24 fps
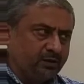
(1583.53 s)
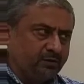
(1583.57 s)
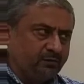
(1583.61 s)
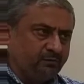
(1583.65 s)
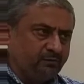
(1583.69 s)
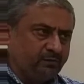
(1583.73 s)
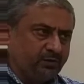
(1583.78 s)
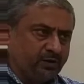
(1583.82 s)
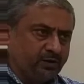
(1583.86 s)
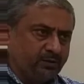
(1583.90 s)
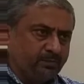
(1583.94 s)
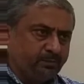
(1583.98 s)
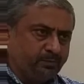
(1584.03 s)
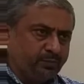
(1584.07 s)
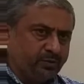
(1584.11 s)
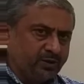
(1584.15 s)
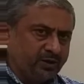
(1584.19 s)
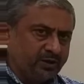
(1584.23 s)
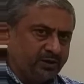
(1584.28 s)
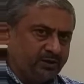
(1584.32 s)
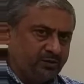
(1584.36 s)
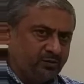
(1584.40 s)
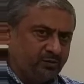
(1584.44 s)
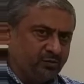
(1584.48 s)
when
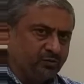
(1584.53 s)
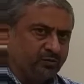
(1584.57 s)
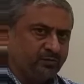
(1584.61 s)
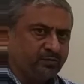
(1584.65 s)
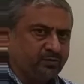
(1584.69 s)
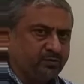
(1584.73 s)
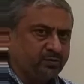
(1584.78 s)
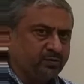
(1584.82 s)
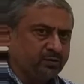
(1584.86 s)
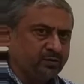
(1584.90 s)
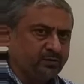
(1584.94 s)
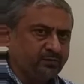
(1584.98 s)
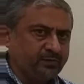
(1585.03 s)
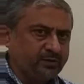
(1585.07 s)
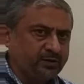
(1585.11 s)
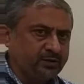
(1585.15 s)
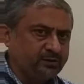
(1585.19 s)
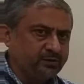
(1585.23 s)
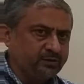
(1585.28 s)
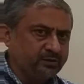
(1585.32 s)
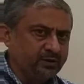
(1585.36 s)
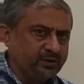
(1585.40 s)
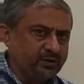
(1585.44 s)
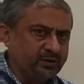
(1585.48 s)
price of Surf
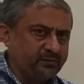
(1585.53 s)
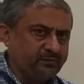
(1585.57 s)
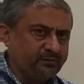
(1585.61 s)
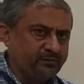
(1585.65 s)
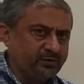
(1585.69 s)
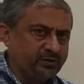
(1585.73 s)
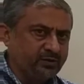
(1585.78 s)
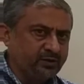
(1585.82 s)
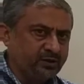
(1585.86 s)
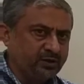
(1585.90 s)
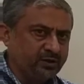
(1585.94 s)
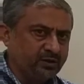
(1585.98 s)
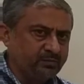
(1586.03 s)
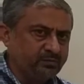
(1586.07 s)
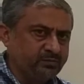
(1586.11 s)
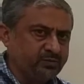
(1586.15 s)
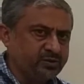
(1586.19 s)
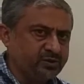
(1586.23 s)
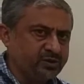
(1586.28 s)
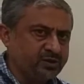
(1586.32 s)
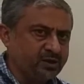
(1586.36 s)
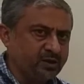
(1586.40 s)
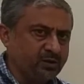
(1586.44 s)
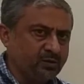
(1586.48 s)
Excel, if it comes
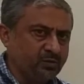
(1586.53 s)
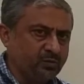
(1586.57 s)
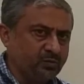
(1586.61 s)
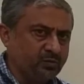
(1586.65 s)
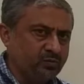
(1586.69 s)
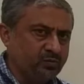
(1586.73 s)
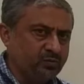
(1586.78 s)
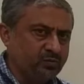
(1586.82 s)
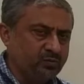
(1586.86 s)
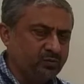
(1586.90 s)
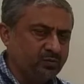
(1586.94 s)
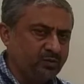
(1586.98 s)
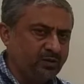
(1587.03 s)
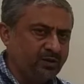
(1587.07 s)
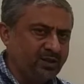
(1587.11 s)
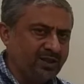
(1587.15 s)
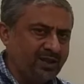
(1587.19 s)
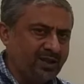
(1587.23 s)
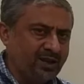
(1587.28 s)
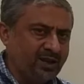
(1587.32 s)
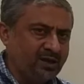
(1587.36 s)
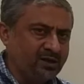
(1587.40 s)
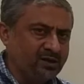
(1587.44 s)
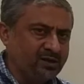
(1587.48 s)
down,
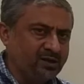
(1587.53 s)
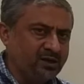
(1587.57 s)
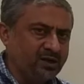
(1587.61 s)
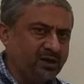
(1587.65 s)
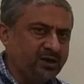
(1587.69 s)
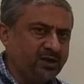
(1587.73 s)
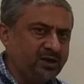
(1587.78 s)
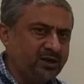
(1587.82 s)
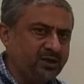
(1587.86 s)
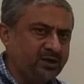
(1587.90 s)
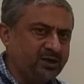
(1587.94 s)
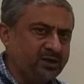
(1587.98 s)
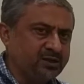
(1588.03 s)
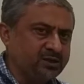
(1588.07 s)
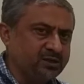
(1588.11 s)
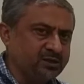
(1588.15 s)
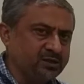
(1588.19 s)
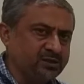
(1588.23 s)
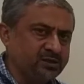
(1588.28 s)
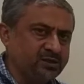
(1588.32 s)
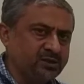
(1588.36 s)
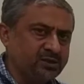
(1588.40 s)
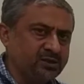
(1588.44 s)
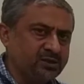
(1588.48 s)
then Gadi
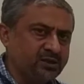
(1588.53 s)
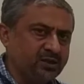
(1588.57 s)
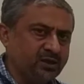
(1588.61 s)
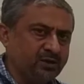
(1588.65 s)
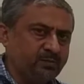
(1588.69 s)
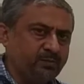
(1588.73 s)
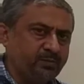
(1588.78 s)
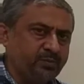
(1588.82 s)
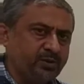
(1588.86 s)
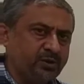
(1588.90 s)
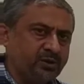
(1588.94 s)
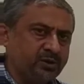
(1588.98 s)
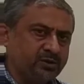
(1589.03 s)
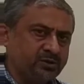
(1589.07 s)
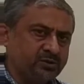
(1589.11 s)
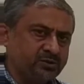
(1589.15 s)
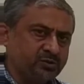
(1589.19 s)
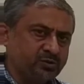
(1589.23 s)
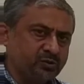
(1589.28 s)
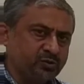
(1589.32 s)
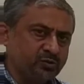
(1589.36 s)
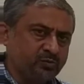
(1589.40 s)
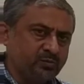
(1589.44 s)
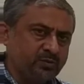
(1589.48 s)
detergent
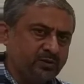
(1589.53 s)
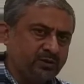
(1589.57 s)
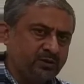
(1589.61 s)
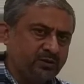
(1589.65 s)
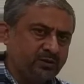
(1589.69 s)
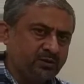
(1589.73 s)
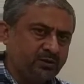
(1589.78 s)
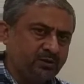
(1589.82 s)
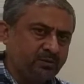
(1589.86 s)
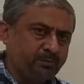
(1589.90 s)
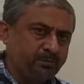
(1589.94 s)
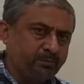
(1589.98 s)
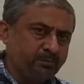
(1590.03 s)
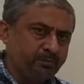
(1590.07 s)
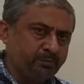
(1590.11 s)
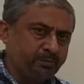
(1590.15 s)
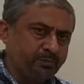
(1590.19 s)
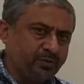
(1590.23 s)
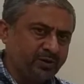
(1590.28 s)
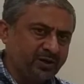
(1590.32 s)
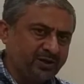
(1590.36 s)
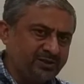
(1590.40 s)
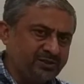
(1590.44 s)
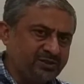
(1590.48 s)
appears to be
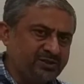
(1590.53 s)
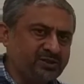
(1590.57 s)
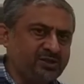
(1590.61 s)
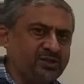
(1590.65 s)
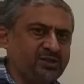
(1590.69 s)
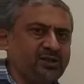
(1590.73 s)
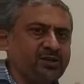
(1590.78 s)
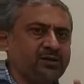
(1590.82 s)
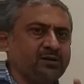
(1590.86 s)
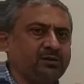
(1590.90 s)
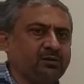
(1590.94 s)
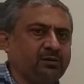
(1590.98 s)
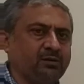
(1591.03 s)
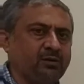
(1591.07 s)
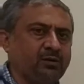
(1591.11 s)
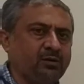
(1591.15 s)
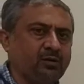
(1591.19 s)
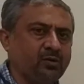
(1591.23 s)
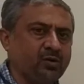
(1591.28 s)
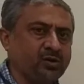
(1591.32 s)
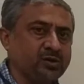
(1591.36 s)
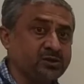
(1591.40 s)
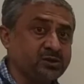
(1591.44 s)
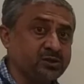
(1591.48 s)
pricier,
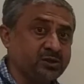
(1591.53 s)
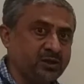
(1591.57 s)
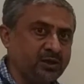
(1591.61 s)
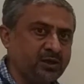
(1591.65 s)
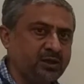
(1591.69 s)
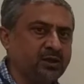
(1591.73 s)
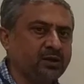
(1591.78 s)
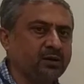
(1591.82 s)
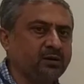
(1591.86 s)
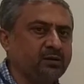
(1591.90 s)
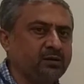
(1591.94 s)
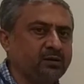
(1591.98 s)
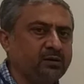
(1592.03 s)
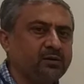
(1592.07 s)
costlier,